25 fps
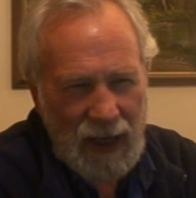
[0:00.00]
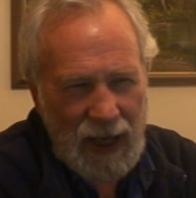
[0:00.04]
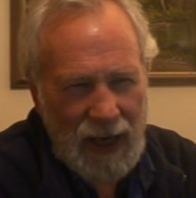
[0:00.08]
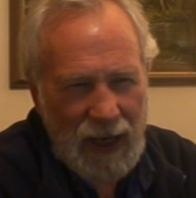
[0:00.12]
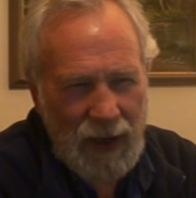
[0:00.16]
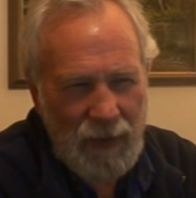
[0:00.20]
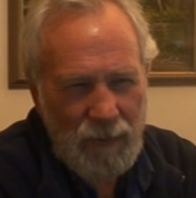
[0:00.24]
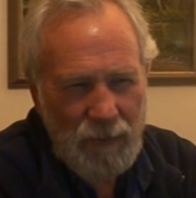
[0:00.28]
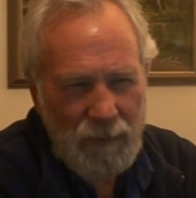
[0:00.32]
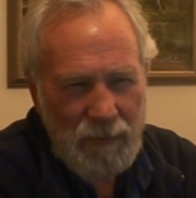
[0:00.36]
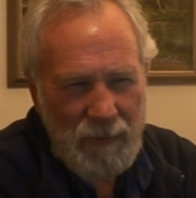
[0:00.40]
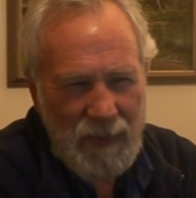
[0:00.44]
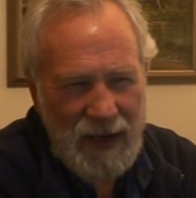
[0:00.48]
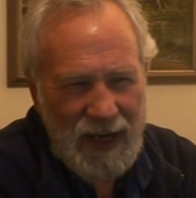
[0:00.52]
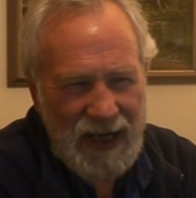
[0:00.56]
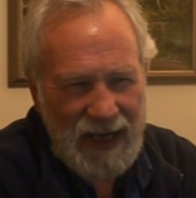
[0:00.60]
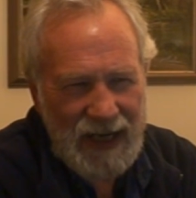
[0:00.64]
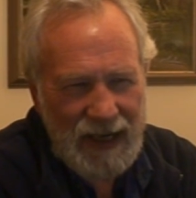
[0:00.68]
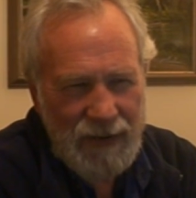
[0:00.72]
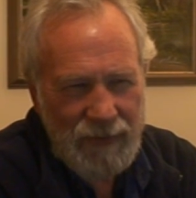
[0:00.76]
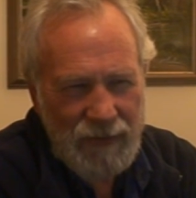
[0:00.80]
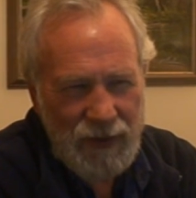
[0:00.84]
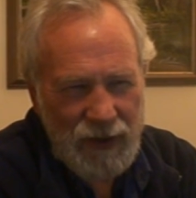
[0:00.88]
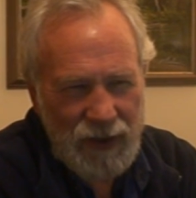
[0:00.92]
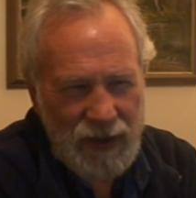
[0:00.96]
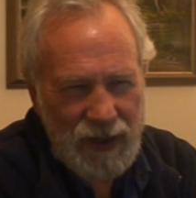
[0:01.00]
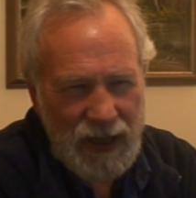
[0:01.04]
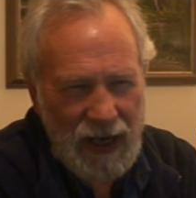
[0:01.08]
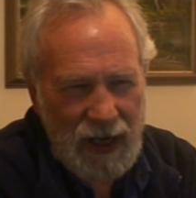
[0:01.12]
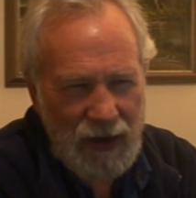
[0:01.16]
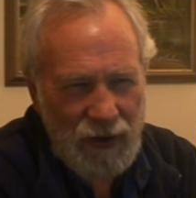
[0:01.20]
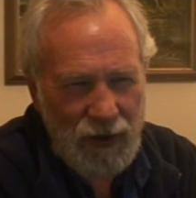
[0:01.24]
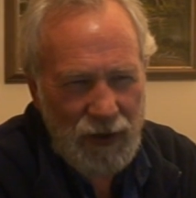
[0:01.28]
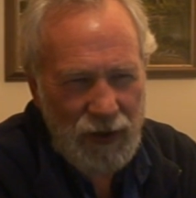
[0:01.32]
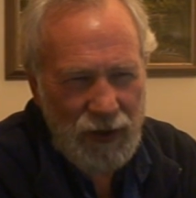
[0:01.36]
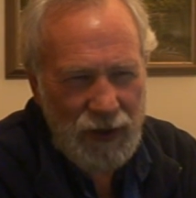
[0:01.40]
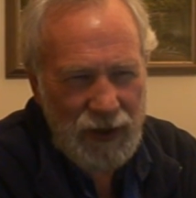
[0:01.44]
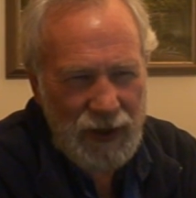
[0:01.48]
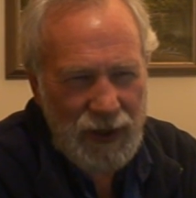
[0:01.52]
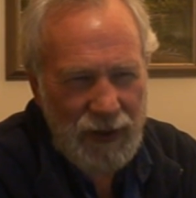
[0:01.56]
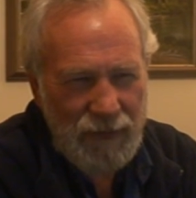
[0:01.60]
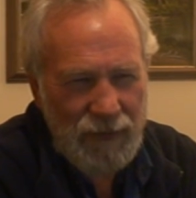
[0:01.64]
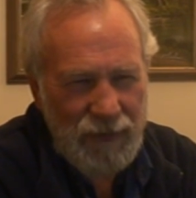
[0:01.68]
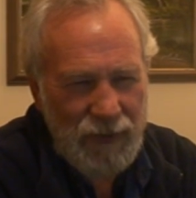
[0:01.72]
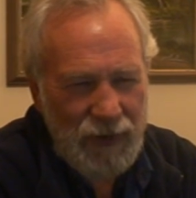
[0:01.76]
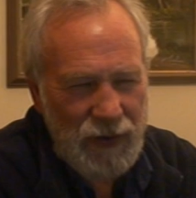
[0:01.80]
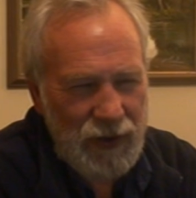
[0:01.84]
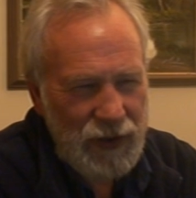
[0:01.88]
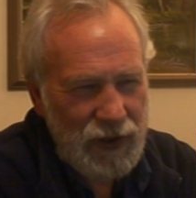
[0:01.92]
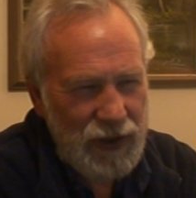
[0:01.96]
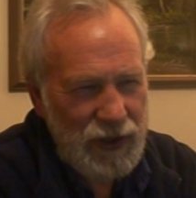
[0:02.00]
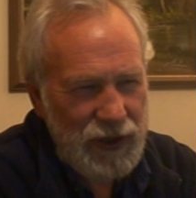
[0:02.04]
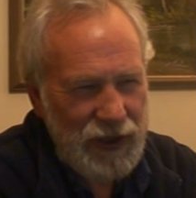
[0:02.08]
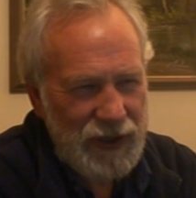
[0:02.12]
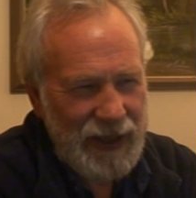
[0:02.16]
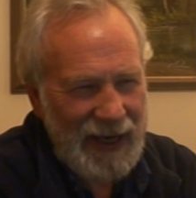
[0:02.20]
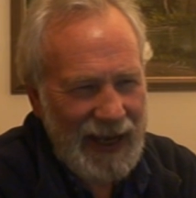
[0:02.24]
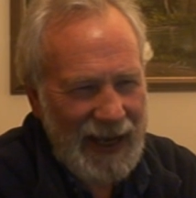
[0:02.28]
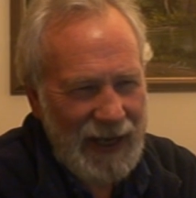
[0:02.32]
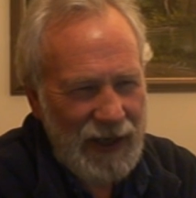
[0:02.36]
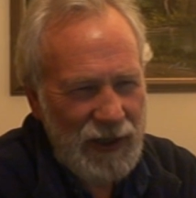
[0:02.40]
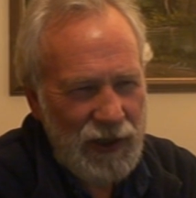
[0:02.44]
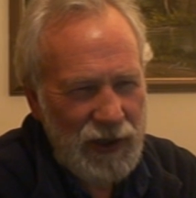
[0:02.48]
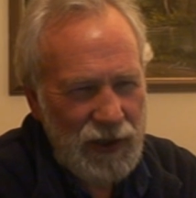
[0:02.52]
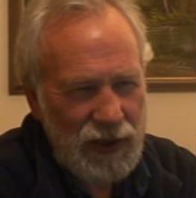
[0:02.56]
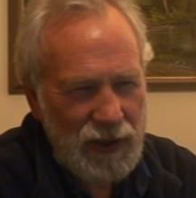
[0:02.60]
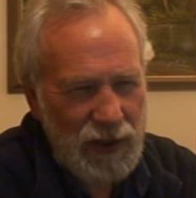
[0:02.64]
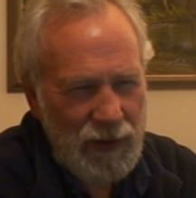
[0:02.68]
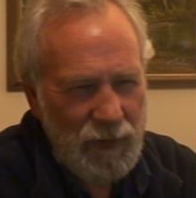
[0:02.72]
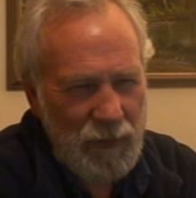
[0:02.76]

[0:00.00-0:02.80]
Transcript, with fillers: And many of us are in different stages